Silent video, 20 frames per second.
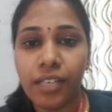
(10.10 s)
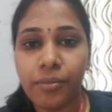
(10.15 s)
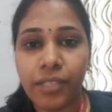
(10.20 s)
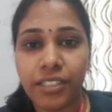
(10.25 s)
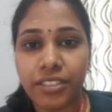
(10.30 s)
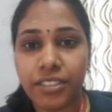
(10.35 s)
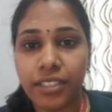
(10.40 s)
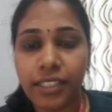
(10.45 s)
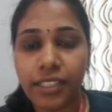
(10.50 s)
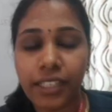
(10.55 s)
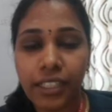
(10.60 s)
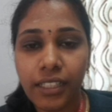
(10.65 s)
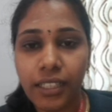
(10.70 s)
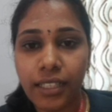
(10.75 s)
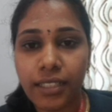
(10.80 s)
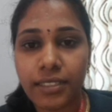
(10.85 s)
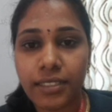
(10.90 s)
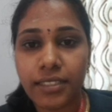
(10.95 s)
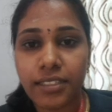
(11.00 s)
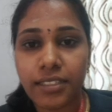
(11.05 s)
Ashna K,
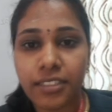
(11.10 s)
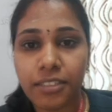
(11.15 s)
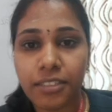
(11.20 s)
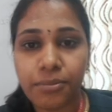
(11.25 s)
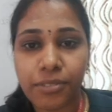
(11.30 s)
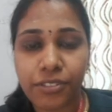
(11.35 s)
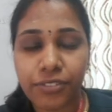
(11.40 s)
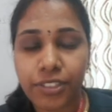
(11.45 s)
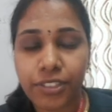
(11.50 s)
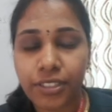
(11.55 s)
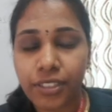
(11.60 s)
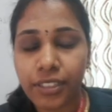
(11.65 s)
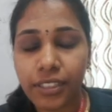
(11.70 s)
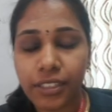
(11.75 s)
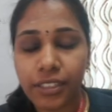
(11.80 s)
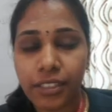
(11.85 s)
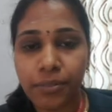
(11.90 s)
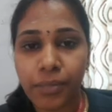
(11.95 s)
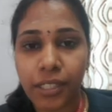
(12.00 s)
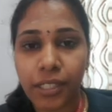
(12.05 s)
Assistant Professor
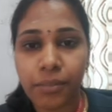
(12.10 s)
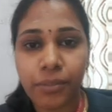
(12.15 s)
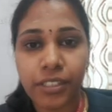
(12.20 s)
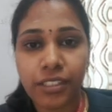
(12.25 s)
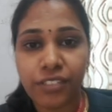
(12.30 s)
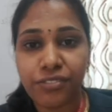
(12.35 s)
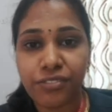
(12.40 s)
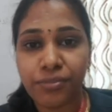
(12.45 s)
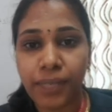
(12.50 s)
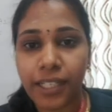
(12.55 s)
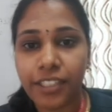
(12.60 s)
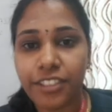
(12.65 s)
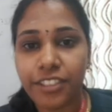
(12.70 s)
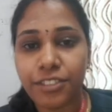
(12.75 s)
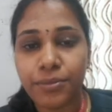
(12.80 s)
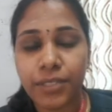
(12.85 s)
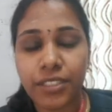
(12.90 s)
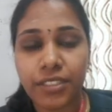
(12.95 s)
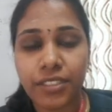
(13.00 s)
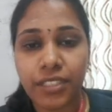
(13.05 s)
in Department of
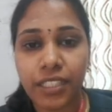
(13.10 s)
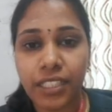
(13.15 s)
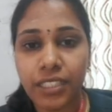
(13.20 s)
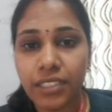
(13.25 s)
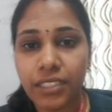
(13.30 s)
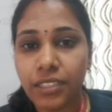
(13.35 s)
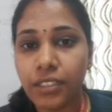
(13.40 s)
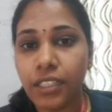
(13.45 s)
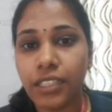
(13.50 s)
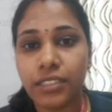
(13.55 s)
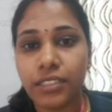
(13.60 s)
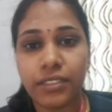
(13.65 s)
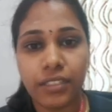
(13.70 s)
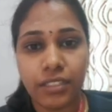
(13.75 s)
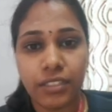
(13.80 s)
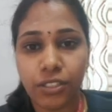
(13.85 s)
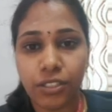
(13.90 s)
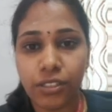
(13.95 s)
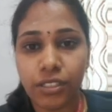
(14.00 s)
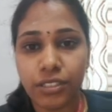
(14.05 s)
Management Studies in
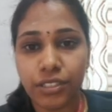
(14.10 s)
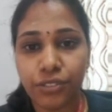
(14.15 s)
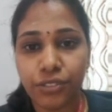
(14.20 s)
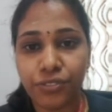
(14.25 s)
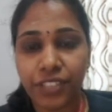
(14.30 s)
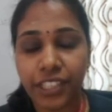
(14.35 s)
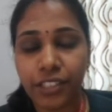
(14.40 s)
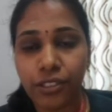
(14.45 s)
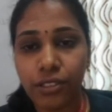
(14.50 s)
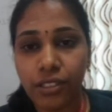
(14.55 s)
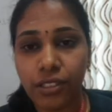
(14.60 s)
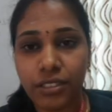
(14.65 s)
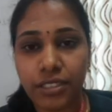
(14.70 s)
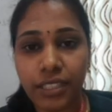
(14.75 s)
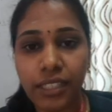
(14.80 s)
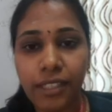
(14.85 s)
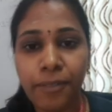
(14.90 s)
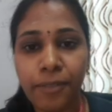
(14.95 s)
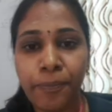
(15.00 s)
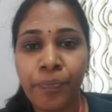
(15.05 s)
SNS College of
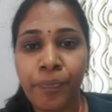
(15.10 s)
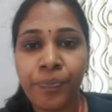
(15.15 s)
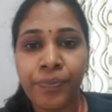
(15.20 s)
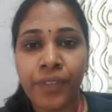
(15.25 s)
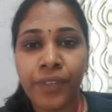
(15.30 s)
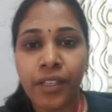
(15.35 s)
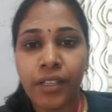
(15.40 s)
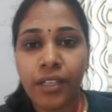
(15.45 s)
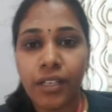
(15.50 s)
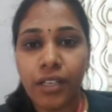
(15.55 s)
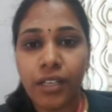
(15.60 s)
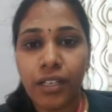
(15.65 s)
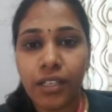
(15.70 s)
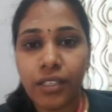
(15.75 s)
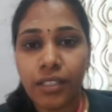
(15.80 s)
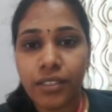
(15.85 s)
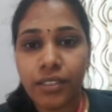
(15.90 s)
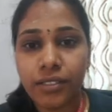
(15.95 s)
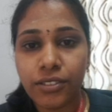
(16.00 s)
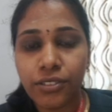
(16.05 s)
Technology.
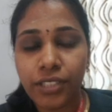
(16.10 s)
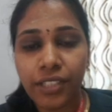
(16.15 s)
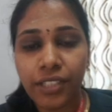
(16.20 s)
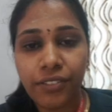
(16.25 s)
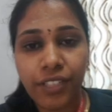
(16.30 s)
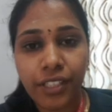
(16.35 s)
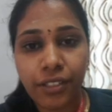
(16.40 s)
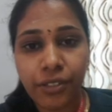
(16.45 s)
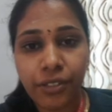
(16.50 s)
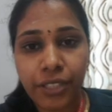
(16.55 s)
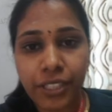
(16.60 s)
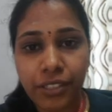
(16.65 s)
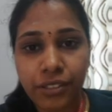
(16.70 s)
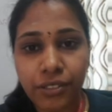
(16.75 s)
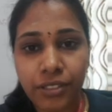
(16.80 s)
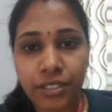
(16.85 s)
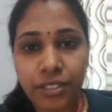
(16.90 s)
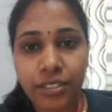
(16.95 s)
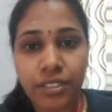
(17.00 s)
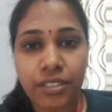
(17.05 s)
Today we are going
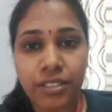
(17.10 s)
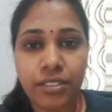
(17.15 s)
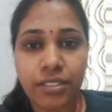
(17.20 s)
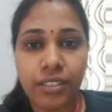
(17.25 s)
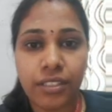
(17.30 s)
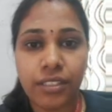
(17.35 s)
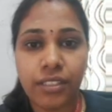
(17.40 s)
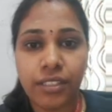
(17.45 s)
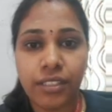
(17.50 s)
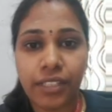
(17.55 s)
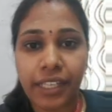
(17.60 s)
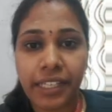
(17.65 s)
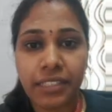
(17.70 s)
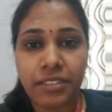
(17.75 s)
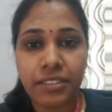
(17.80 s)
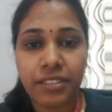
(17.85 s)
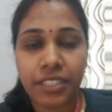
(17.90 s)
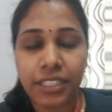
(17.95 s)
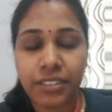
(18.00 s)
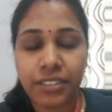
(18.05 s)
to discuss a
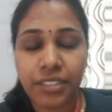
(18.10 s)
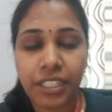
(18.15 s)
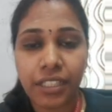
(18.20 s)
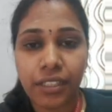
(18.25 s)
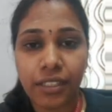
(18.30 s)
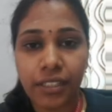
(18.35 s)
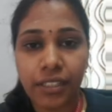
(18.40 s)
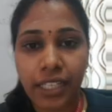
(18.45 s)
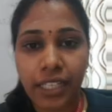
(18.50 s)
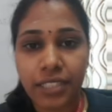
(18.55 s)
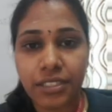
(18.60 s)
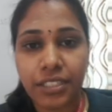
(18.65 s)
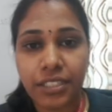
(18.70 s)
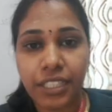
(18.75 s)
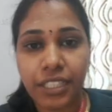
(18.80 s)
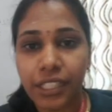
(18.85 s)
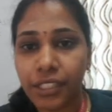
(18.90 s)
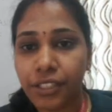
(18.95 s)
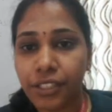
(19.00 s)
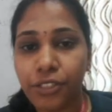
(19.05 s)
case
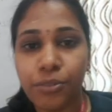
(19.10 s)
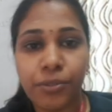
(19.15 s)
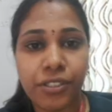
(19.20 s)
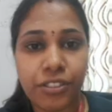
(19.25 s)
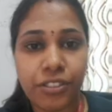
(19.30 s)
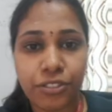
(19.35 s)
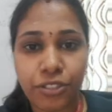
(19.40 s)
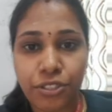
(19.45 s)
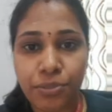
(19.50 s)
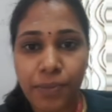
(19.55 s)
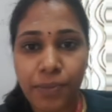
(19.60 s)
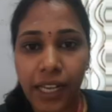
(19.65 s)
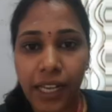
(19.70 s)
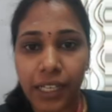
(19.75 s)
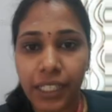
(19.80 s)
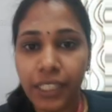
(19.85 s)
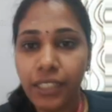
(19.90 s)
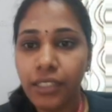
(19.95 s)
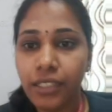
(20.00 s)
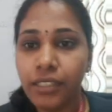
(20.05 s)
study in human resource
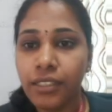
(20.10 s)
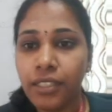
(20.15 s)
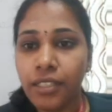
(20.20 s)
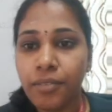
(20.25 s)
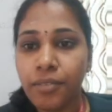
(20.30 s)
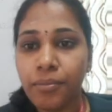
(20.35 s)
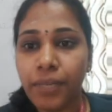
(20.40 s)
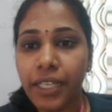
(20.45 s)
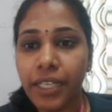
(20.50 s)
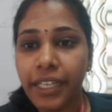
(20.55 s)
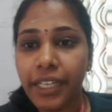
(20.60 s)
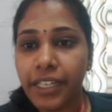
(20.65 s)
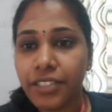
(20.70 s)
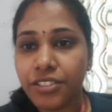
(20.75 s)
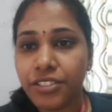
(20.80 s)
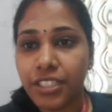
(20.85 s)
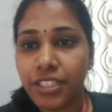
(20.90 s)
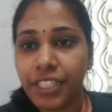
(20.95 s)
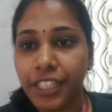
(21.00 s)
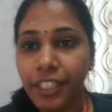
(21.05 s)
planning. My
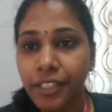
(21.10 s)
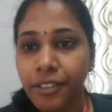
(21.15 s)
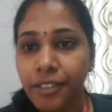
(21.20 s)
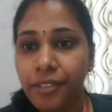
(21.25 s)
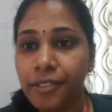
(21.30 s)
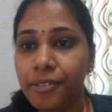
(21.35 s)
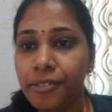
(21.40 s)
case study